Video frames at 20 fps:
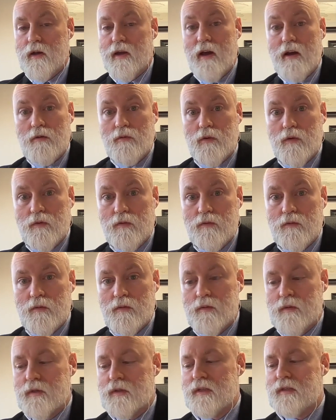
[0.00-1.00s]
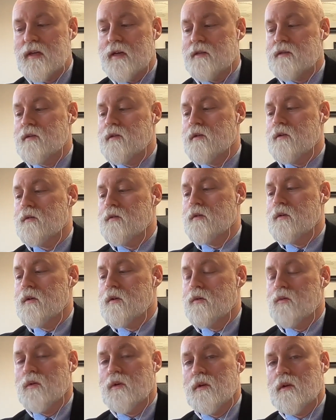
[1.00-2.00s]
countable sets here.
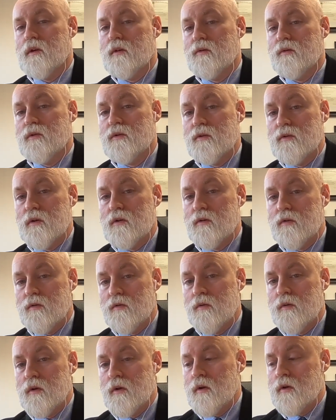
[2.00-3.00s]
We're going to go into other